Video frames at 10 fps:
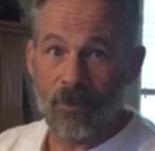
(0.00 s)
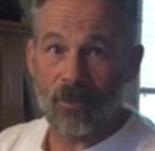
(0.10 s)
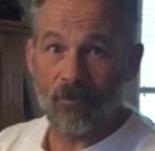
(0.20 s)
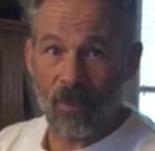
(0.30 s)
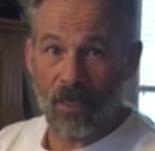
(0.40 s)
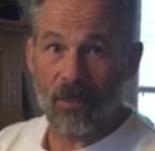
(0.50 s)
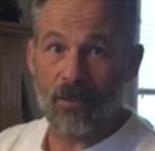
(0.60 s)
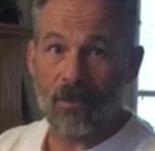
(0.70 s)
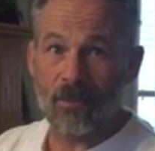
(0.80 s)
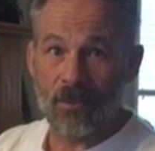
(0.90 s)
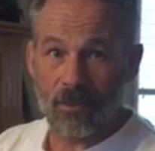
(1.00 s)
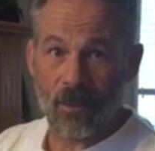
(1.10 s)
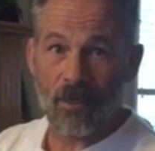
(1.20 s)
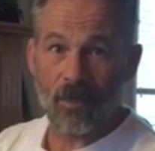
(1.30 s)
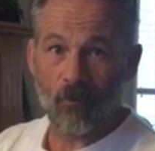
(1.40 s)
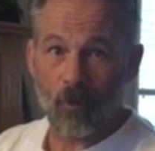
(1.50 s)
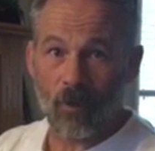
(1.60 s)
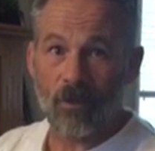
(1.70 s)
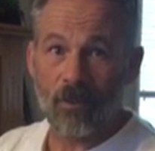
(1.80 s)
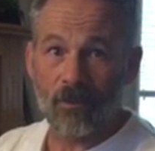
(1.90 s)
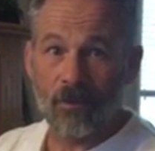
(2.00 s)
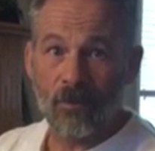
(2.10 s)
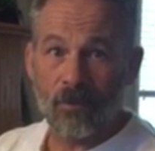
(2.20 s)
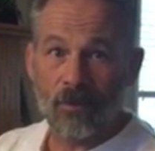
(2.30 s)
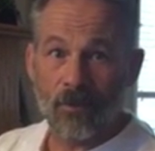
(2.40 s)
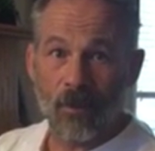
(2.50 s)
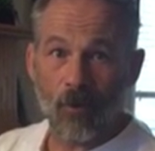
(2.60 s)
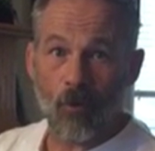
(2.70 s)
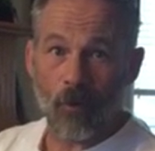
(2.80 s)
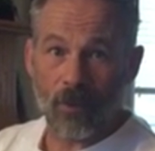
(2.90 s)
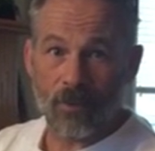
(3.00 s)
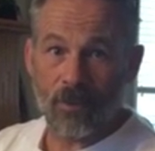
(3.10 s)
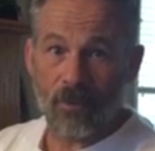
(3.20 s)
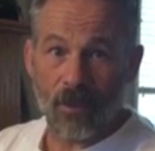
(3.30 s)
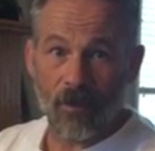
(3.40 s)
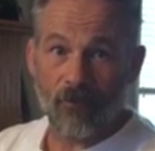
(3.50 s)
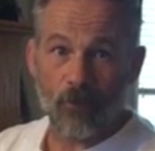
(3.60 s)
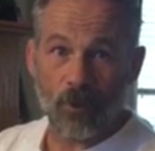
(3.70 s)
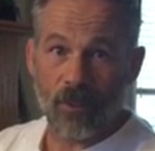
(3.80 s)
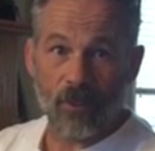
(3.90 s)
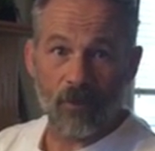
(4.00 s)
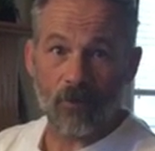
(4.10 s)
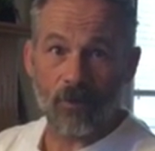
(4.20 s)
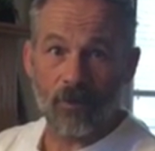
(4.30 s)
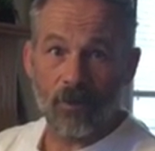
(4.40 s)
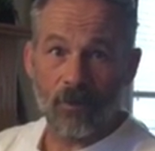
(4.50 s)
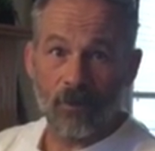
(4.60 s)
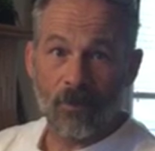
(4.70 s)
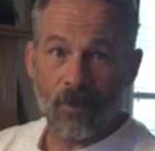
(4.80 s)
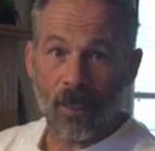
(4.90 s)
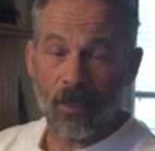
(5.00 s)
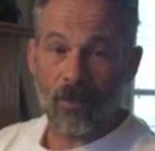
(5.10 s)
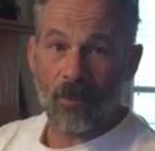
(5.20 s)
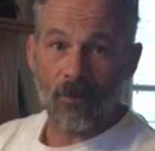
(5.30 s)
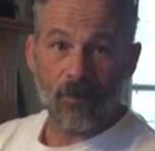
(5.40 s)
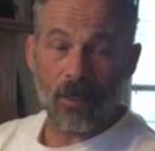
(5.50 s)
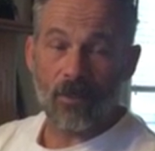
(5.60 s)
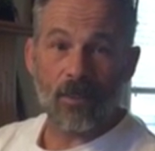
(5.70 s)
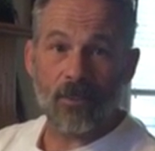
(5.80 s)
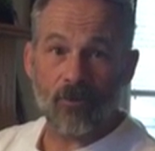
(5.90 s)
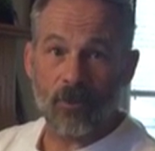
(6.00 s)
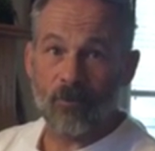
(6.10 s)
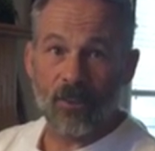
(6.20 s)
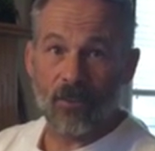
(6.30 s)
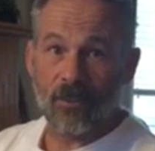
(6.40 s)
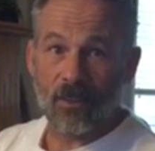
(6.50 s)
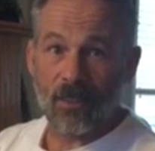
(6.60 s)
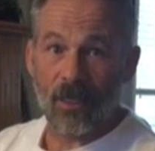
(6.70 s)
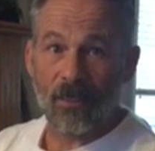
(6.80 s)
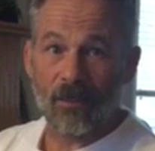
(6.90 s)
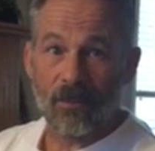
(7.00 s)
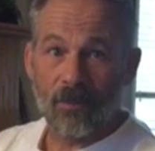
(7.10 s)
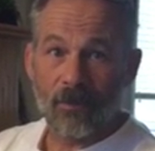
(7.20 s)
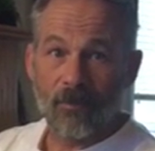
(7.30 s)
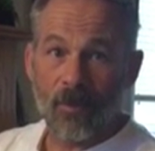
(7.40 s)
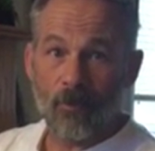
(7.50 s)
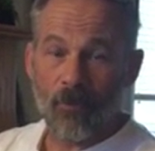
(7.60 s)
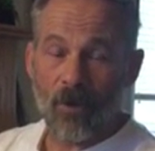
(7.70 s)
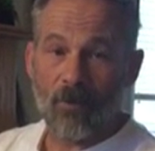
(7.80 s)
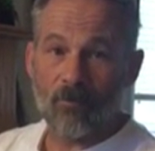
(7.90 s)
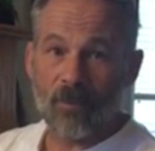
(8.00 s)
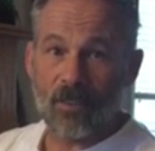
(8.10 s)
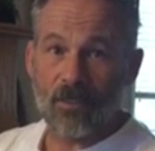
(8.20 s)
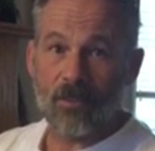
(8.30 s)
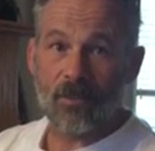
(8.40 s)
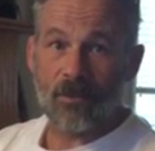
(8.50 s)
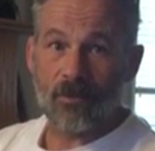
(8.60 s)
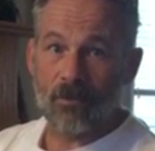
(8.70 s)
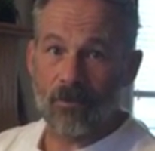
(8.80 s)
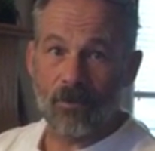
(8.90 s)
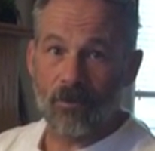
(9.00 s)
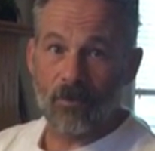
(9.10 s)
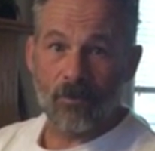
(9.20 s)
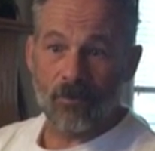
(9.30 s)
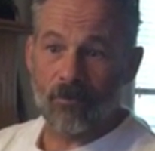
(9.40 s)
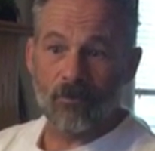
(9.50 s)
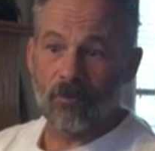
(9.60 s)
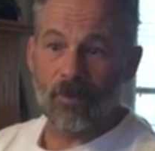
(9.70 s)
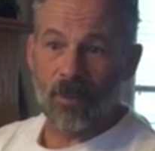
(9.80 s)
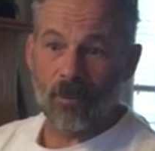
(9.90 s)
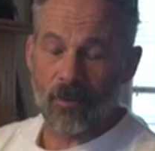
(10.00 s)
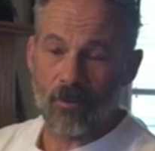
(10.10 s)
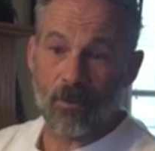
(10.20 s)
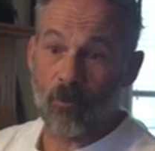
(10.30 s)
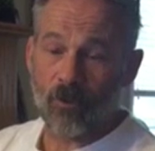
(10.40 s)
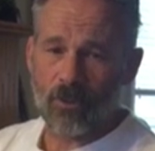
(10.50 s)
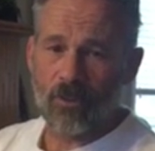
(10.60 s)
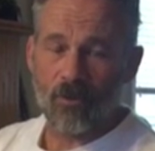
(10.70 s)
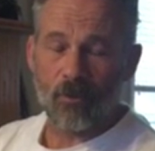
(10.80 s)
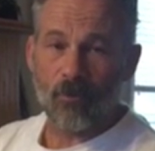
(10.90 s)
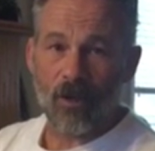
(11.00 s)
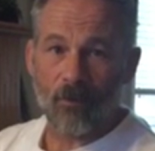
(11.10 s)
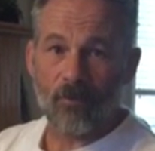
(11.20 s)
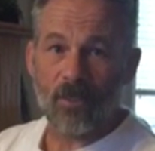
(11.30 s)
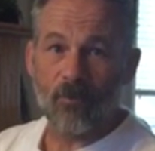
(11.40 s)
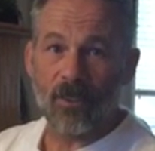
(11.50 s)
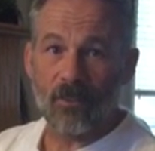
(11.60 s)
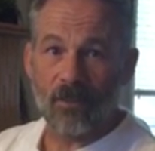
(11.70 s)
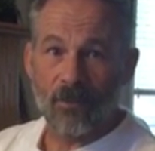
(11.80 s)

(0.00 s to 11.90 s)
to make the design work according to California code. And they've gotten extremely good at that. The problem is, there's a multitude of problems, but